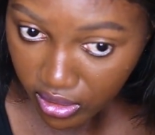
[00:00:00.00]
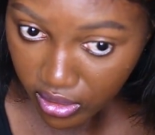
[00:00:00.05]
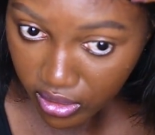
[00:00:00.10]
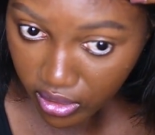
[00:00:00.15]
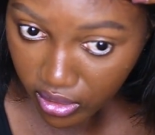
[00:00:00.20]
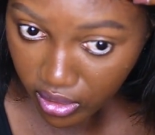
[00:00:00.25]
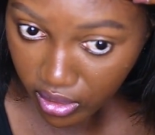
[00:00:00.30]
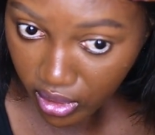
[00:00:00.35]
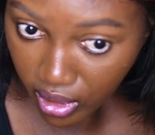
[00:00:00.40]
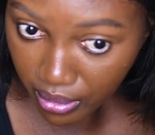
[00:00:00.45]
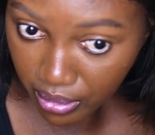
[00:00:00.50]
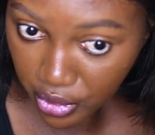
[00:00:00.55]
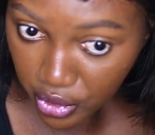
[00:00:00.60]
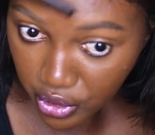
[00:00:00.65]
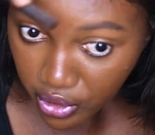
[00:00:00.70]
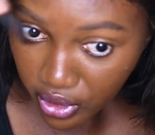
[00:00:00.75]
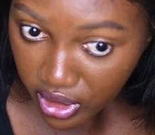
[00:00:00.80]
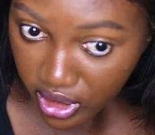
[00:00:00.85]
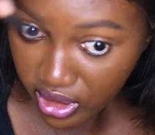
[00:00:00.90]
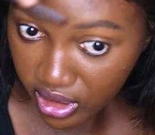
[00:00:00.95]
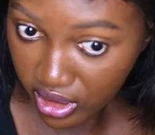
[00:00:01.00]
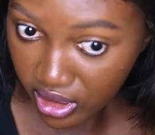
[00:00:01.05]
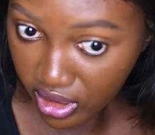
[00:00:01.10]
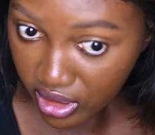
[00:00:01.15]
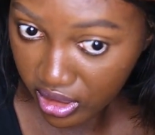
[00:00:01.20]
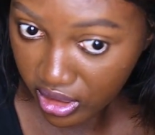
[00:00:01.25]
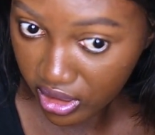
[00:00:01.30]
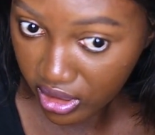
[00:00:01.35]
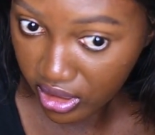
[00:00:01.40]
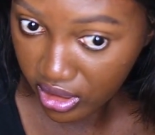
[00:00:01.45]
so I'm sure this
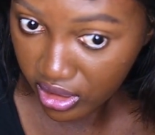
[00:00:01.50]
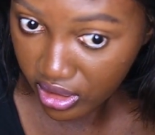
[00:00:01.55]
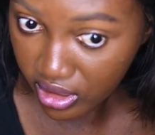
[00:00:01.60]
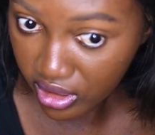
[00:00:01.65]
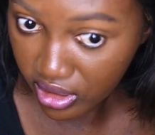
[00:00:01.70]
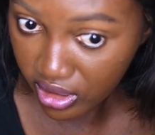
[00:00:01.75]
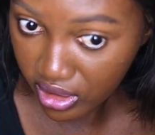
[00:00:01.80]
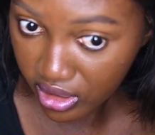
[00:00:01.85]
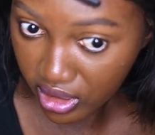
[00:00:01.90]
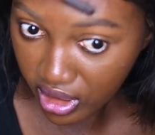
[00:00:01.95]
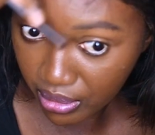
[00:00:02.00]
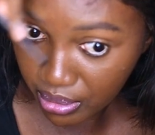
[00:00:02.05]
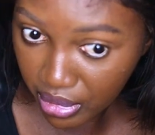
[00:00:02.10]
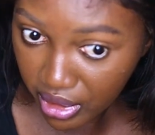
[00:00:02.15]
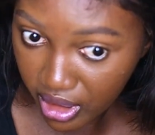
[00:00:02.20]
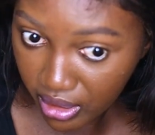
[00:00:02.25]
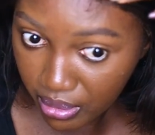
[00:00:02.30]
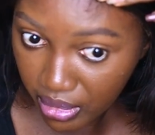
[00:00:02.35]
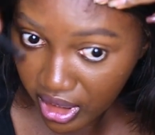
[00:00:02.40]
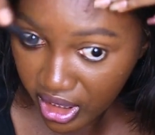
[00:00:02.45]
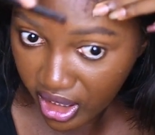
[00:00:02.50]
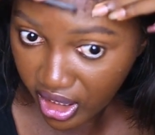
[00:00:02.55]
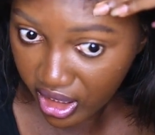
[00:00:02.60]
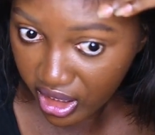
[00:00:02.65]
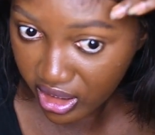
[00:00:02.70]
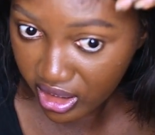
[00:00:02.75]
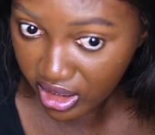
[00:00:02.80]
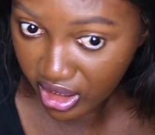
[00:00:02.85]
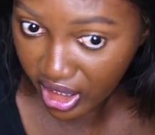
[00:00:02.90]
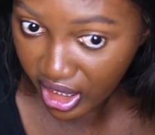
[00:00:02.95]
is the baby
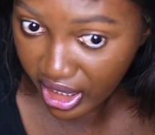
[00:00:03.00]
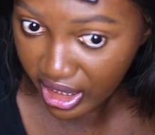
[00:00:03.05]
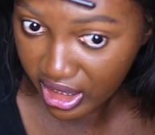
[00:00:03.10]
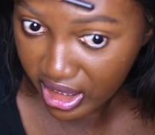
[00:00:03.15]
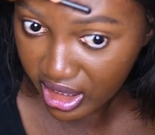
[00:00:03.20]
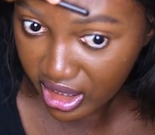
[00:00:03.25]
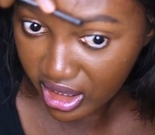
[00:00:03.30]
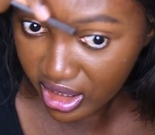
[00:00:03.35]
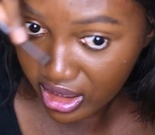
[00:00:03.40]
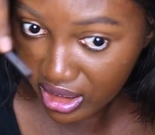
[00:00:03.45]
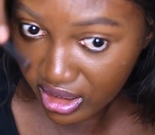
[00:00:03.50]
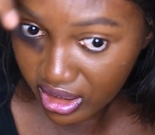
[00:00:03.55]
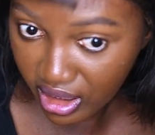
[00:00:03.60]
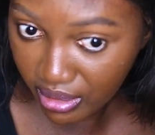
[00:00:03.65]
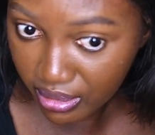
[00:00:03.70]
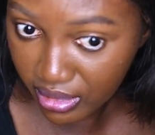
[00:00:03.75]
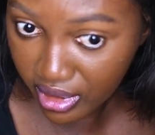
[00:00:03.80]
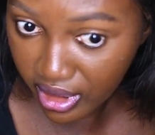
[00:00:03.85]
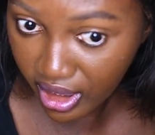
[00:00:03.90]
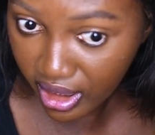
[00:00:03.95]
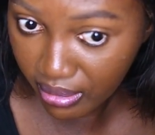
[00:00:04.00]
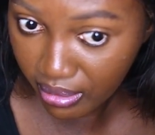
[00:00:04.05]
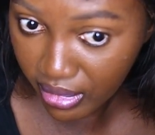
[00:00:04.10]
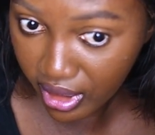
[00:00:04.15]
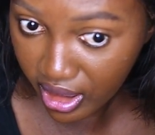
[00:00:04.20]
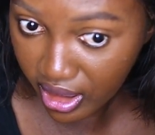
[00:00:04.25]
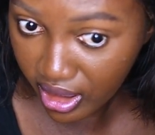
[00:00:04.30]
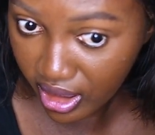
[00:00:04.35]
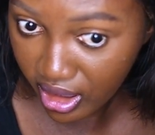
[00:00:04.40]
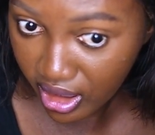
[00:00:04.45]
hairs that I did some time
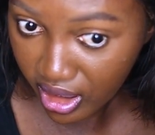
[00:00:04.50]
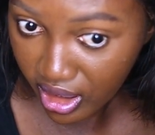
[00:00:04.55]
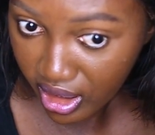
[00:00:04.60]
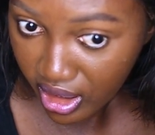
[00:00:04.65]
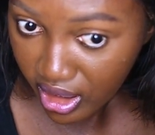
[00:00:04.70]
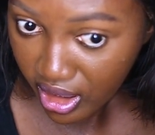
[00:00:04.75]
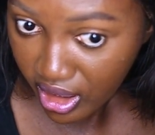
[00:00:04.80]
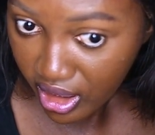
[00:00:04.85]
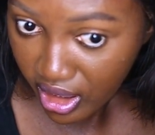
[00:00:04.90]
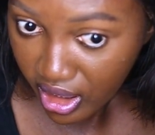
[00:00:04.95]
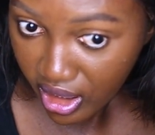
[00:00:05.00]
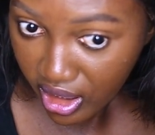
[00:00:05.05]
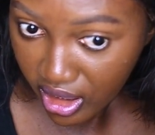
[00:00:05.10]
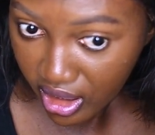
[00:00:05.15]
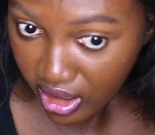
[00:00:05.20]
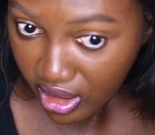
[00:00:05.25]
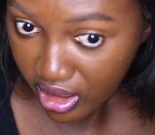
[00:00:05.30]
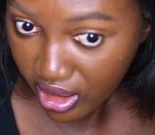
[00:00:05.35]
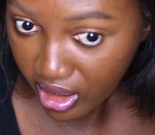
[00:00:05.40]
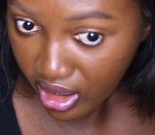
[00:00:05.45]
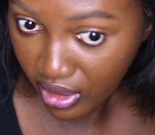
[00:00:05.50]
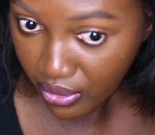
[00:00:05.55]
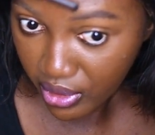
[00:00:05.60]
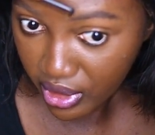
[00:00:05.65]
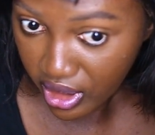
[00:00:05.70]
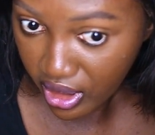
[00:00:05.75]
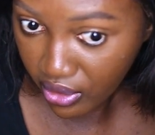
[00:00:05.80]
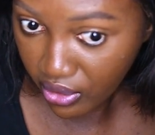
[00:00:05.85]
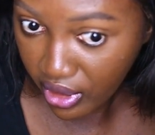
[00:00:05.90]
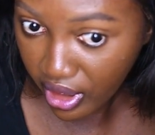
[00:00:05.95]
back. I
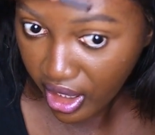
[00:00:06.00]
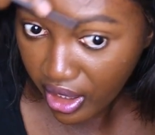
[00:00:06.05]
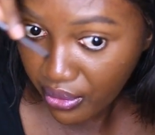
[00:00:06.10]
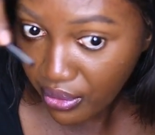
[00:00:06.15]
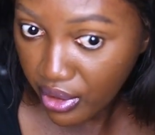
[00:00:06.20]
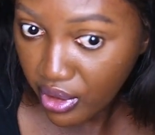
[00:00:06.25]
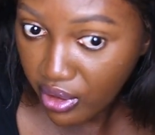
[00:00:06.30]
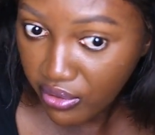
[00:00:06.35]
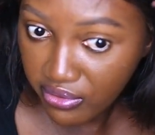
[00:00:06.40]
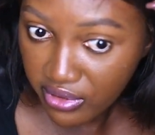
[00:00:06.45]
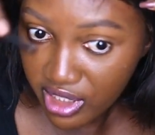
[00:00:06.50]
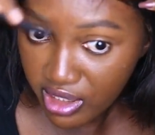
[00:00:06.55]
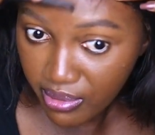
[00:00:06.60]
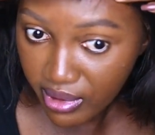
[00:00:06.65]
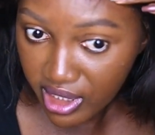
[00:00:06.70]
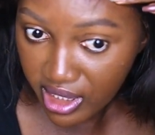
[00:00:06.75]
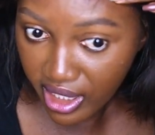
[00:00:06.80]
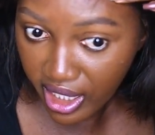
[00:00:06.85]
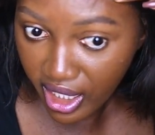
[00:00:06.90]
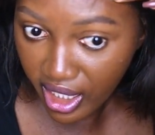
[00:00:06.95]
wish I could get rid of it, but I